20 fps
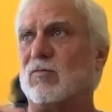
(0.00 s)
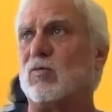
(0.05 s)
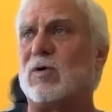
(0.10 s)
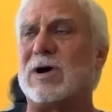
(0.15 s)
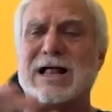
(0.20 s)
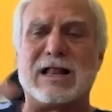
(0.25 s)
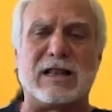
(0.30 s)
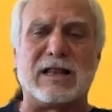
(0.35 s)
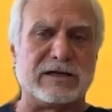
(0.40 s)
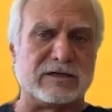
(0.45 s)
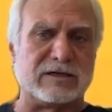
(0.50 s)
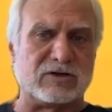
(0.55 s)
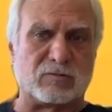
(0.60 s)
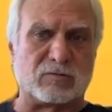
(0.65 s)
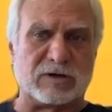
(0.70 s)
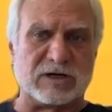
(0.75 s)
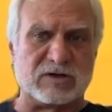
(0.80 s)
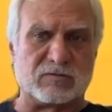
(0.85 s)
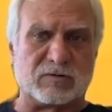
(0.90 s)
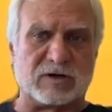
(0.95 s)
well into
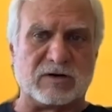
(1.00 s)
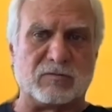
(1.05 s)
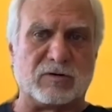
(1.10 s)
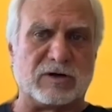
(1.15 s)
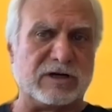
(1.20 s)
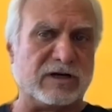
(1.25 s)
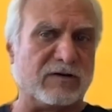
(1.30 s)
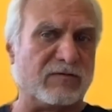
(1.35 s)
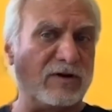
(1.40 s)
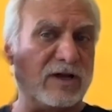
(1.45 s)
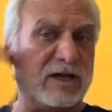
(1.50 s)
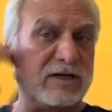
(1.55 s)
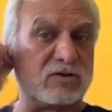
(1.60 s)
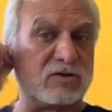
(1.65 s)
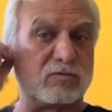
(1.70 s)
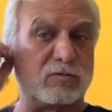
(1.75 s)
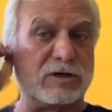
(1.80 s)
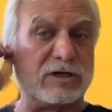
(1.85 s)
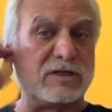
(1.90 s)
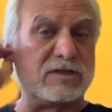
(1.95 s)
2021, if not to
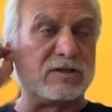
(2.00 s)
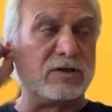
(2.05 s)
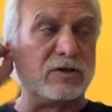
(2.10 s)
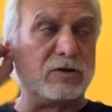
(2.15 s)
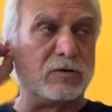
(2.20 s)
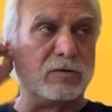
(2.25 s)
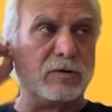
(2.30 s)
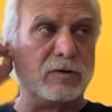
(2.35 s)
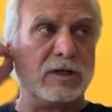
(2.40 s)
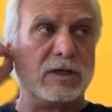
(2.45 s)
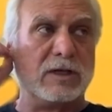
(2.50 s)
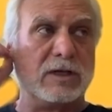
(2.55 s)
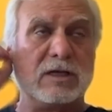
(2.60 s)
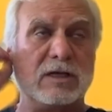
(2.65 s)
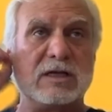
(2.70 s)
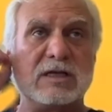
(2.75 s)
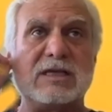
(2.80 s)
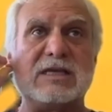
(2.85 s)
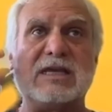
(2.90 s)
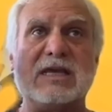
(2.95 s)
22,
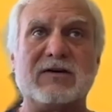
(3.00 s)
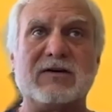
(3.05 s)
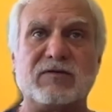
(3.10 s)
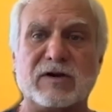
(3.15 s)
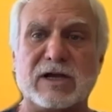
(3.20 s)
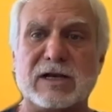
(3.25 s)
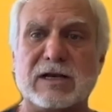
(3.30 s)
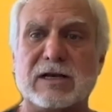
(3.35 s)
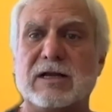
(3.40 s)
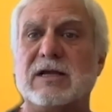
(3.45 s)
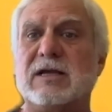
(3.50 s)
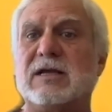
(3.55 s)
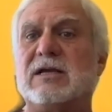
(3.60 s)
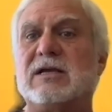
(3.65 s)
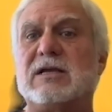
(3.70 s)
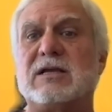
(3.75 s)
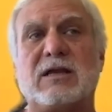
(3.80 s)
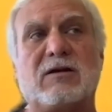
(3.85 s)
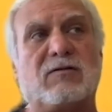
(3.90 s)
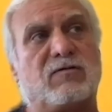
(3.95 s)
given
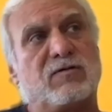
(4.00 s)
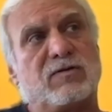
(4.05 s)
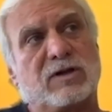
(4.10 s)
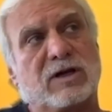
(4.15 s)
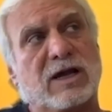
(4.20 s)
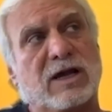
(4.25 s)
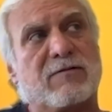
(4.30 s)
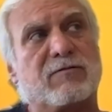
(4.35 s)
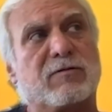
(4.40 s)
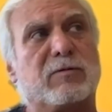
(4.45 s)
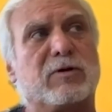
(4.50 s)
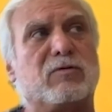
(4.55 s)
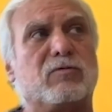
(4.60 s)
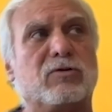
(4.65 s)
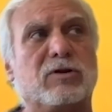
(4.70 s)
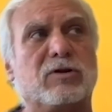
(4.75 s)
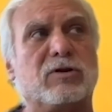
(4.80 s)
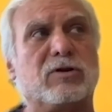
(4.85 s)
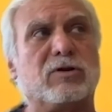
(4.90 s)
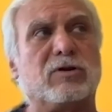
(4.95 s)
if the government
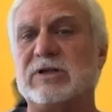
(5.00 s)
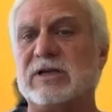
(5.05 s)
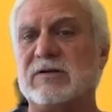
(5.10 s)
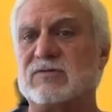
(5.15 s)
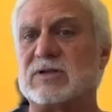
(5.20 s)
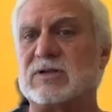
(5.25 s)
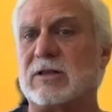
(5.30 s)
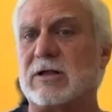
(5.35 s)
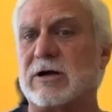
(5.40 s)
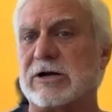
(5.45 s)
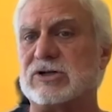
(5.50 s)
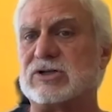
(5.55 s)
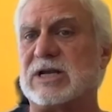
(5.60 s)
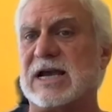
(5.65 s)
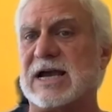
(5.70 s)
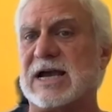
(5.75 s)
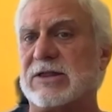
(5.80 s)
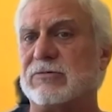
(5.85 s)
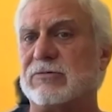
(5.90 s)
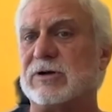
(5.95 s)
really believes large
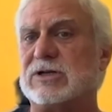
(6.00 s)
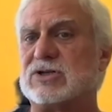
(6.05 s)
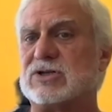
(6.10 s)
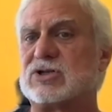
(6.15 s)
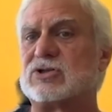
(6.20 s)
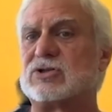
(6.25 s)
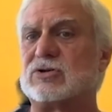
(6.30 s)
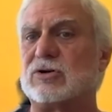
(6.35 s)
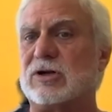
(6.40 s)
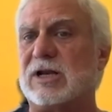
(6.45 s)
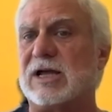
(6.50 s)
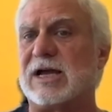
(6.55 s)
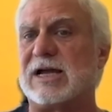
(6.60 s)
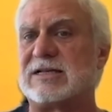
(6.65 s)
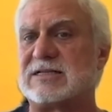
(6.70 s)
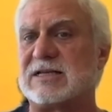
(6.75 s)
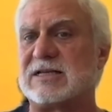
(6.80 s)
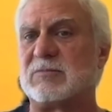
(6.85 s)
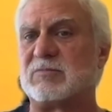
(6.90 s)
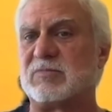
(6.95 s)
gatherings should not
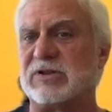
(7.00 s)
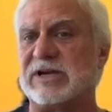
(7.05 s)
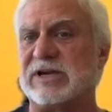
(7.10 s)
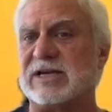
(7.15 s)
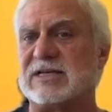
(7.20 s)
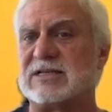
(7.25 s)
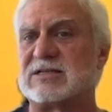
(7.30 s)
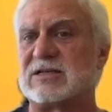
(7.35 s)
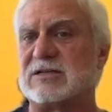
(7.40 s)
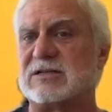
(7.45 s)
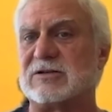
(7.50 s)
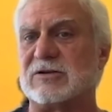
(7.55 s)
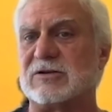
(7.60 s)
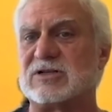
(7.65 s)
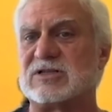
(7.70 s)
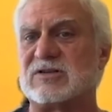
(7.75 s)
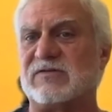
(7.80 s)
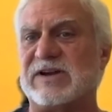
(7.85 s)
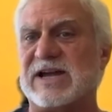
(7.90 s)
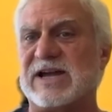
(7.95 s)
take place until
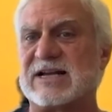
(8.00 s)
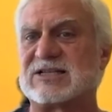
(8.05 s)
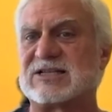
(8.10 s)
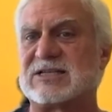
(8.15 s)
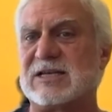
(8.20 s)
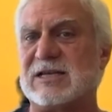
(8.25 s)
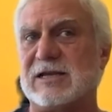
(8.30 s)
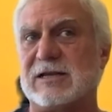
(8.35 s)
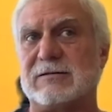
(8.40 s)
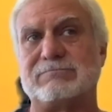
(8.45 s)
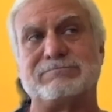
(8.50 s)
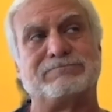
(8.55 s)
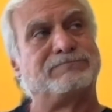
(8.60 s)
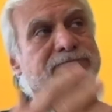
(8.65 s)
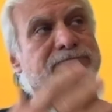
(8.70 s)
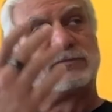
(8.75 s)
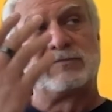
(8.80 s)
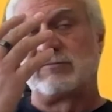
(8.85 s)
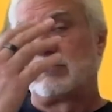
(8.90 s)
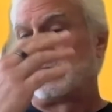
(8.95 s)
there's a vaccine.
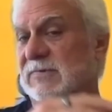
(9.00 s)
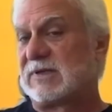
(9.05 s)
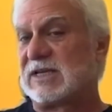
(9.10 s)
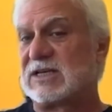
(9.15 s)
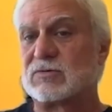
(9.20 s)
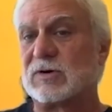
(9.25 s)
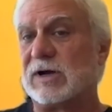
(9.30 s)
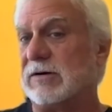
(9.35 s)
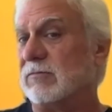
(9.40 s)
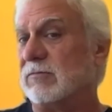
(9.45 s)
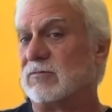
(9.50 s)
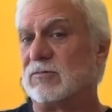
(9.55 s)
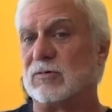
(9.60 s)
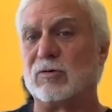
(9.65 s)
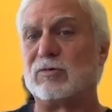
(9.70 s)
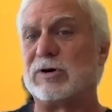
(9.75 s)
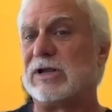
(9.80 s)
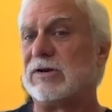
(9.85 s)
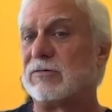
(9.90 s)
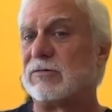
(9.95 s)
Guess what? We're
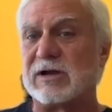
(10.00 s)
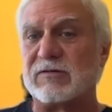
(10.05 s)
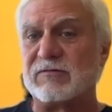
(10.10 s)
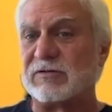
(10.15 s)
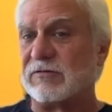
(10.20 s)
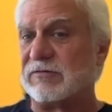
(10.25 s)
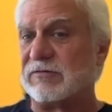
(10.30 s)
waiting around for a